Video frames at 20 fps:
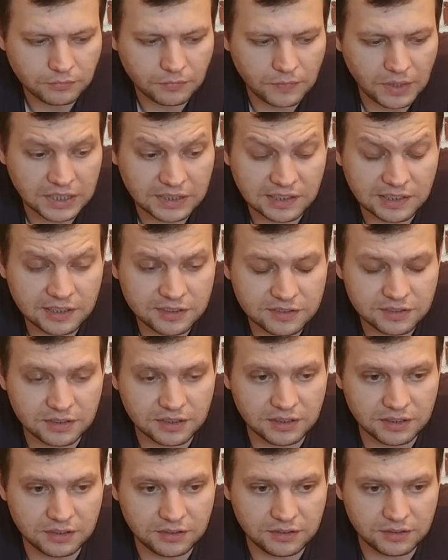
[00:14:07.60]
At least
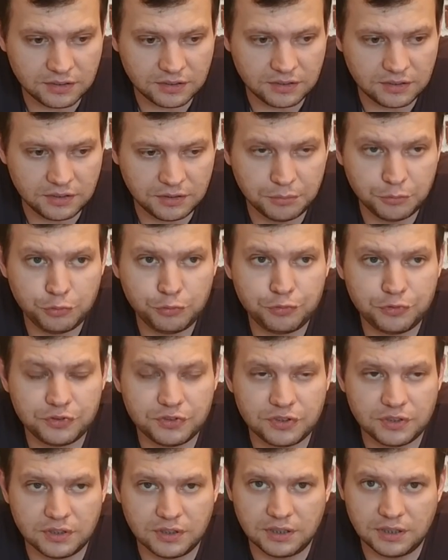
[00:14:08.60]
it
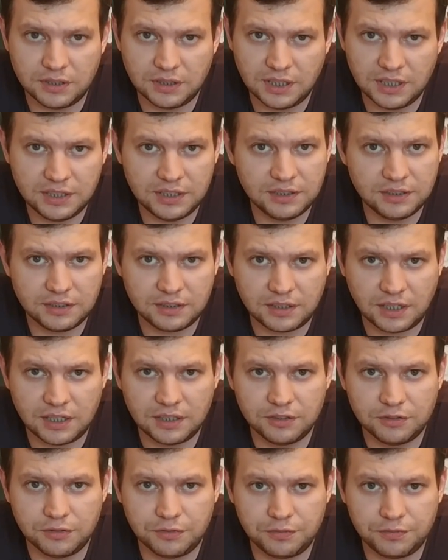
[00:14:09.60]
removes any
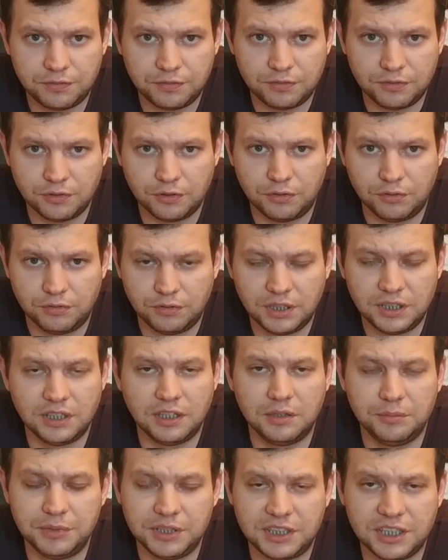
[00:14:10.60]
kind of any
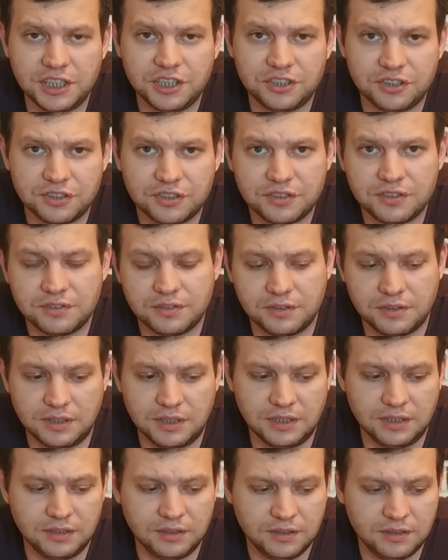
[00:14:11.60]
limitations,
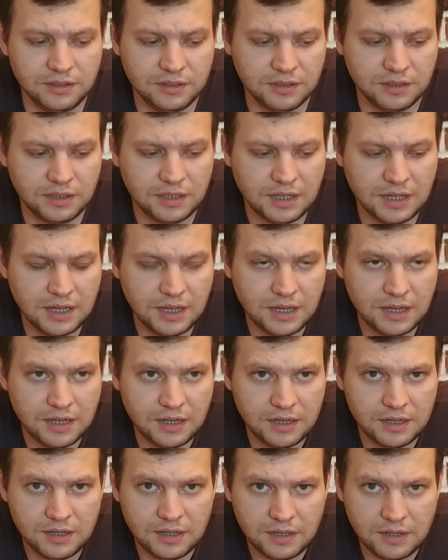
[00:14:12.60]
and
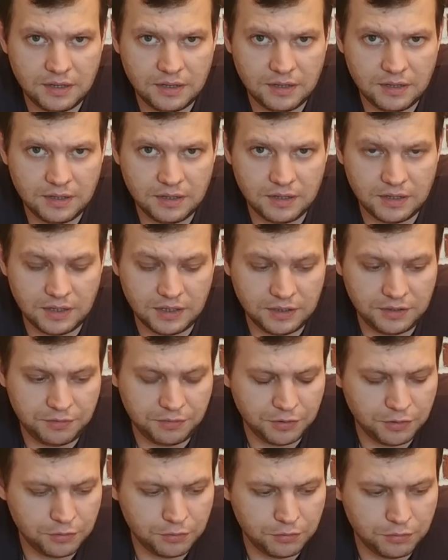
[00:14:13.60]
it
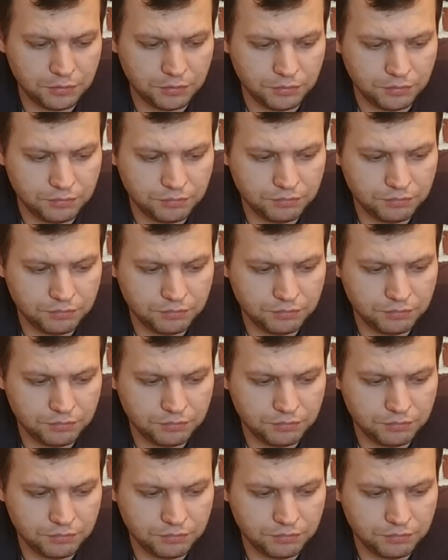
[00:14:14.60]
will